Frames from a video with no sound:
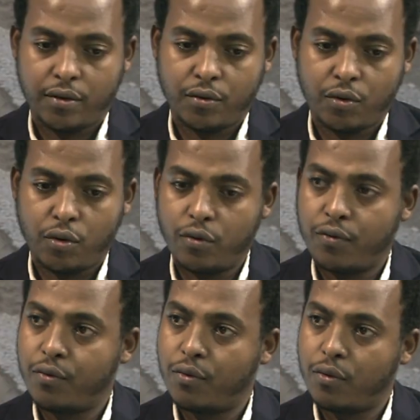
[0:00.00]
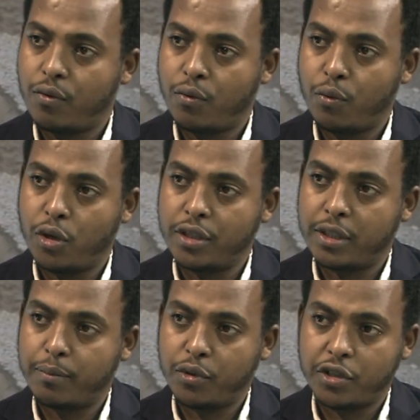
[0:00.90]
role of
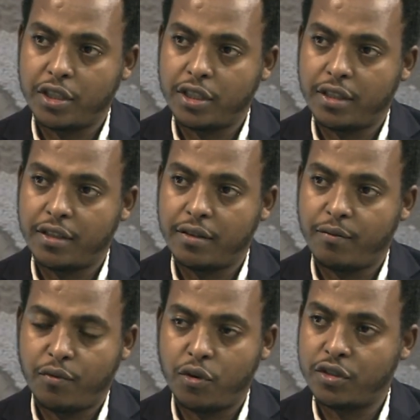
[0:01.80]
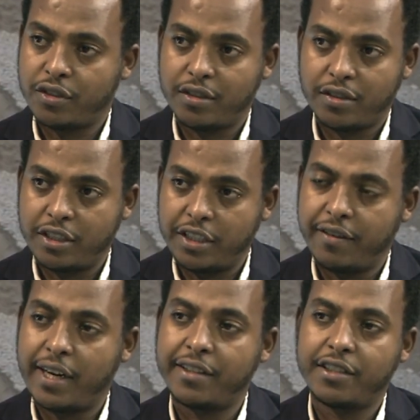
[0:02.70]
water potential for
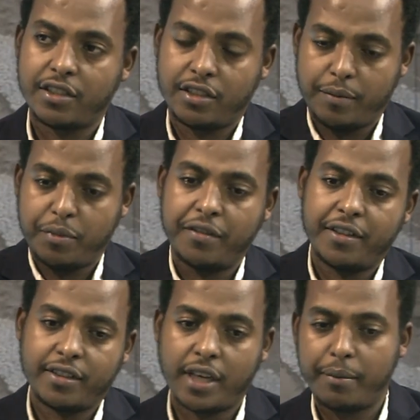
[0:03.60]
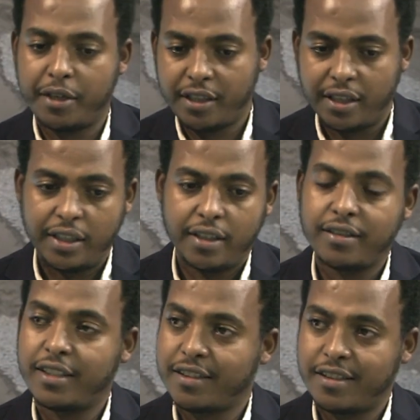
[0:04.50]
civilization in the previous time and
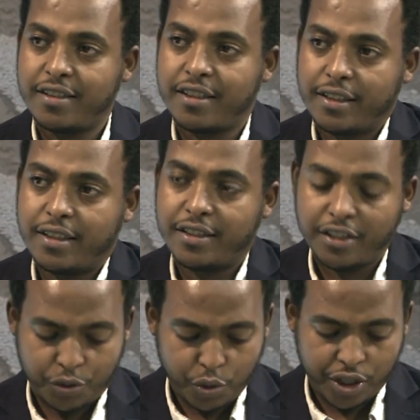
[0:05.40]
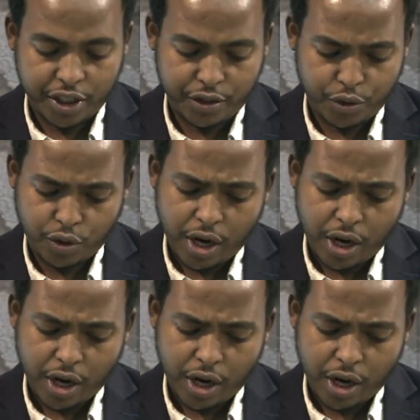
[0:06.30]
in the existing situation. So